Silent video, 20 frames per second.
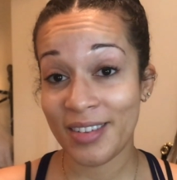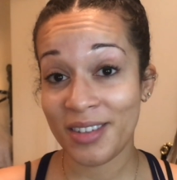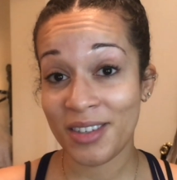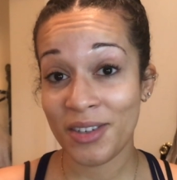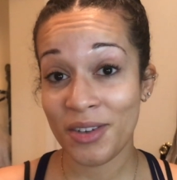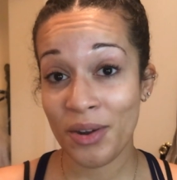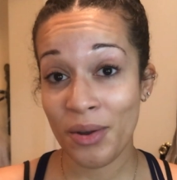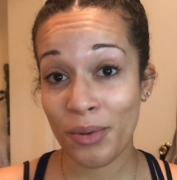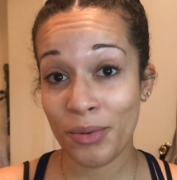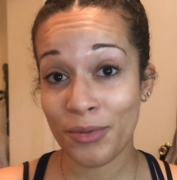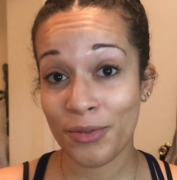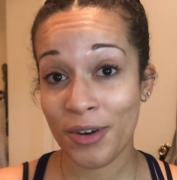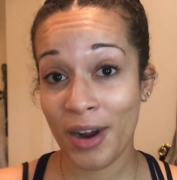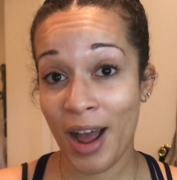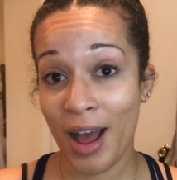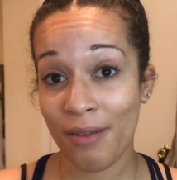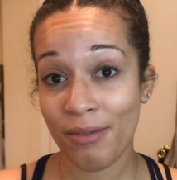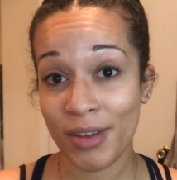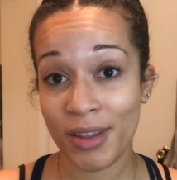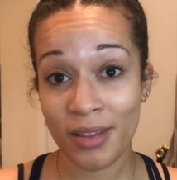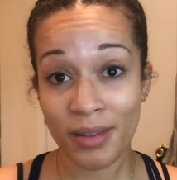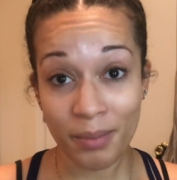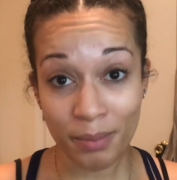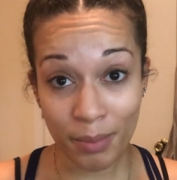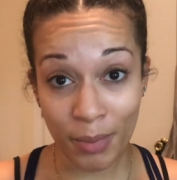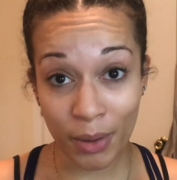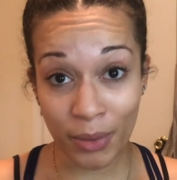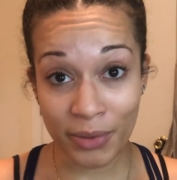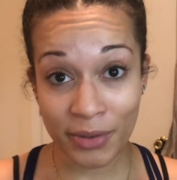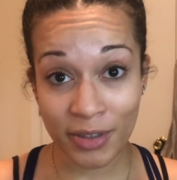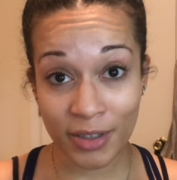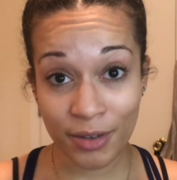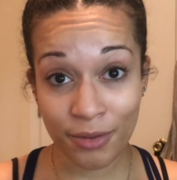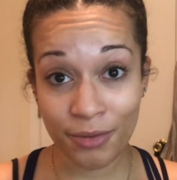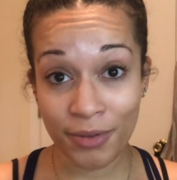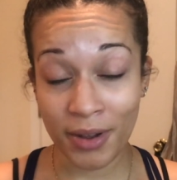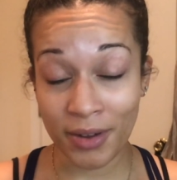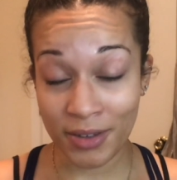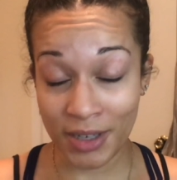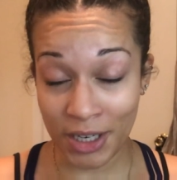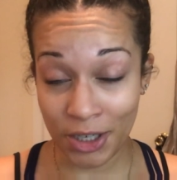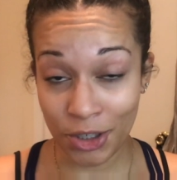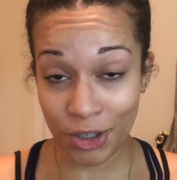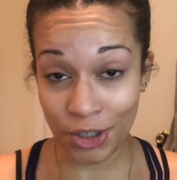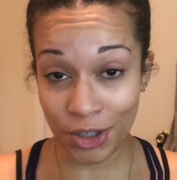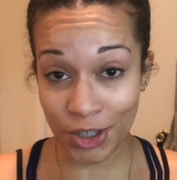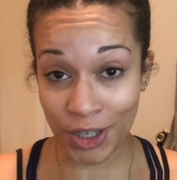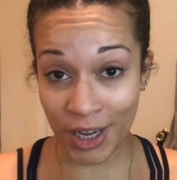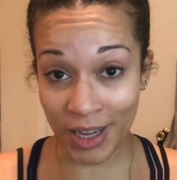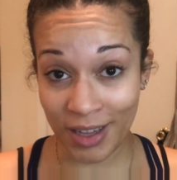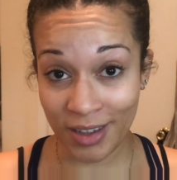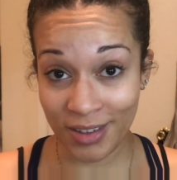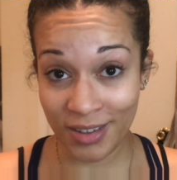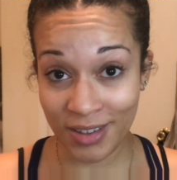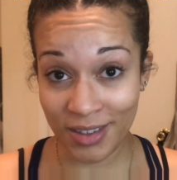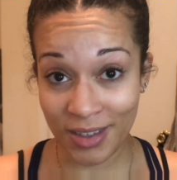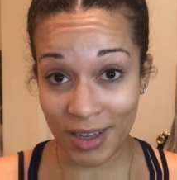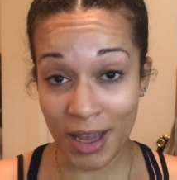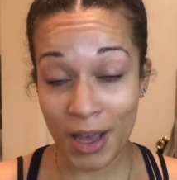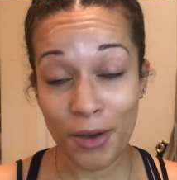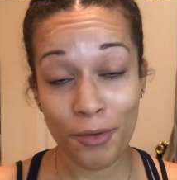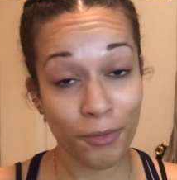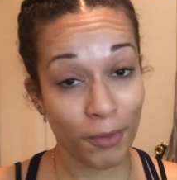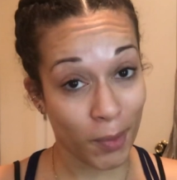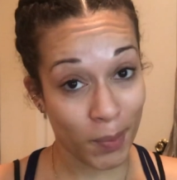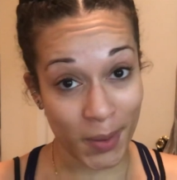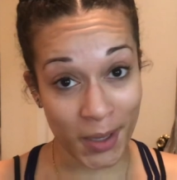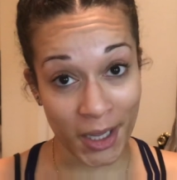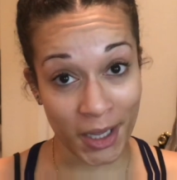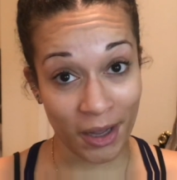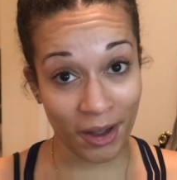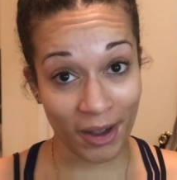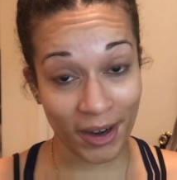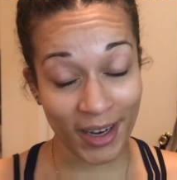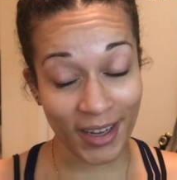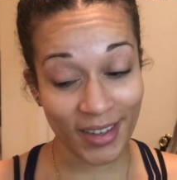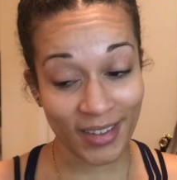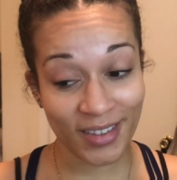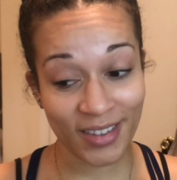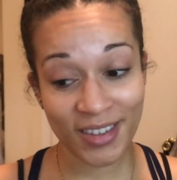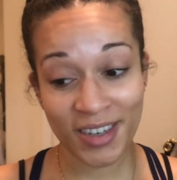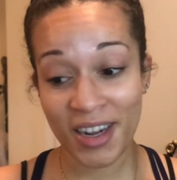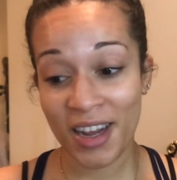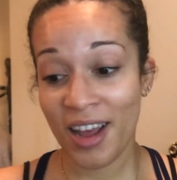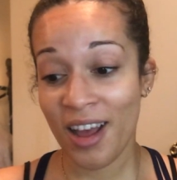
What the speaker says: isn't known for having the most foundation shades, if we're being honest.